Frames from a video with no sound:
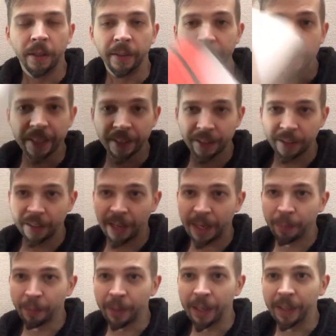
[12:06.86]
this
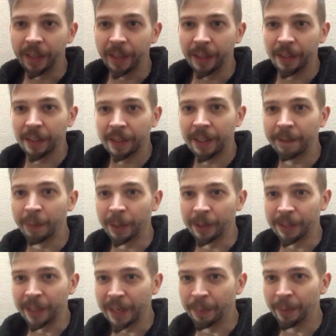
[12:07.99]
Nightbreed, Clive
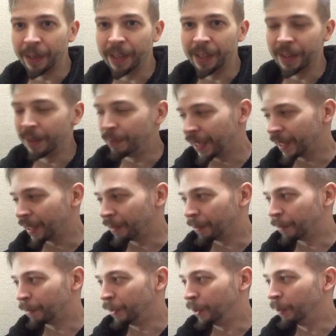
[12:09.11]
Barker's Nightbreed, The Making of
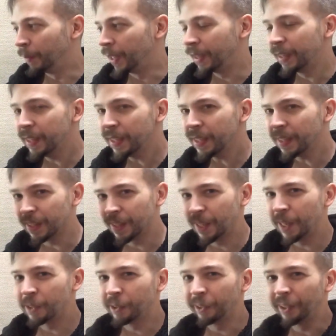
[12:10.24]
the Film. This is
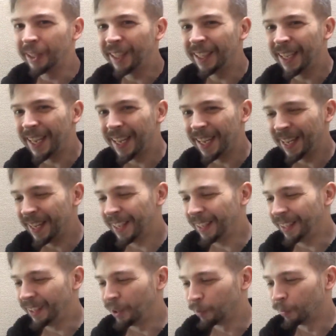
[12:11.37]
essentially
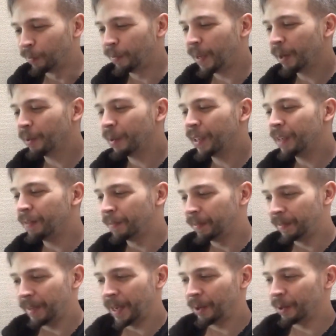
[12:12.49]
a very,
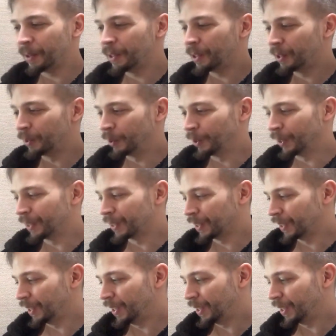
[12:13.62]
very short